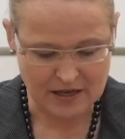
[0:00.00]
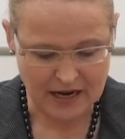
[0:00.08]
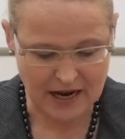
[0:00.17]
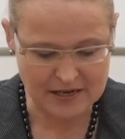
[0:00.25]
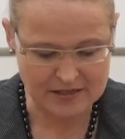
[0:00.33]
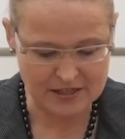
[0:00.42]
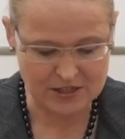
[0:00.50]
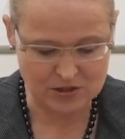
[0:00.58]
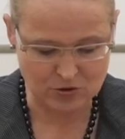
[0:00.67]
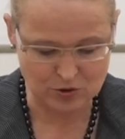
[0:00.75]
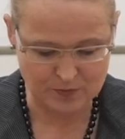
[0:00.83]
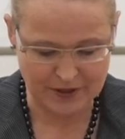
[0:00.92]

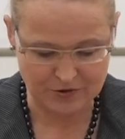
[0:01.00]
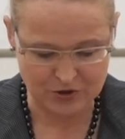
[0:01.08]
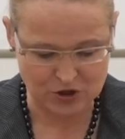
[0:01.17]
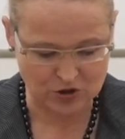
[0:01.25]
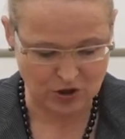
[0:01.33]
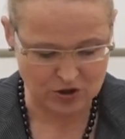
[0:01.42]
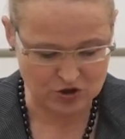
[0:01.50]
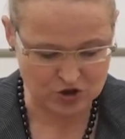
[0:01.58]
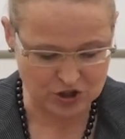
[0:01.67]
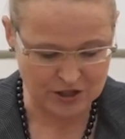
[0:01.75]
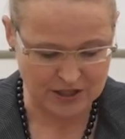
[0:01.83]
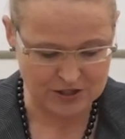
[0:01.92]
understood by
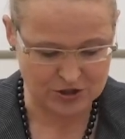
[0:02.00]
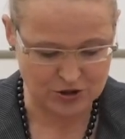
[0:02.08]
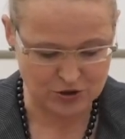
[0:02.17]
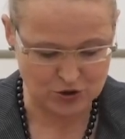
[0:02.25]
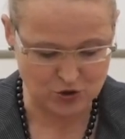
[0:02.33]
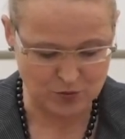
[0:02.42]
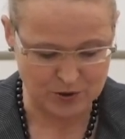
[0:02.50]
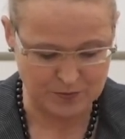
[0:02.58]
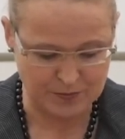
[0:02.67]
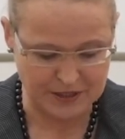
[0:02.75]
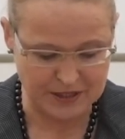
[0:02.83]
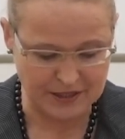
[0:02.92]
Christology as human
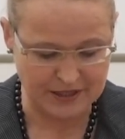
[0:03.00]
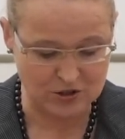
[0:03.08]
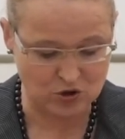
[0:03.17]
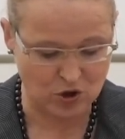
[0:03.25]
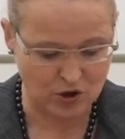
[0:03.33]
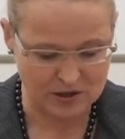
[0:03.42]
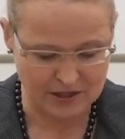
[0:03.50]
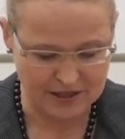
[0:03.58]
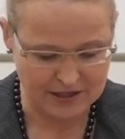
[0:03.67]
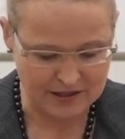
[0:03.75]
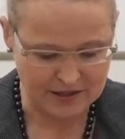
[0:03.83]
being and godly,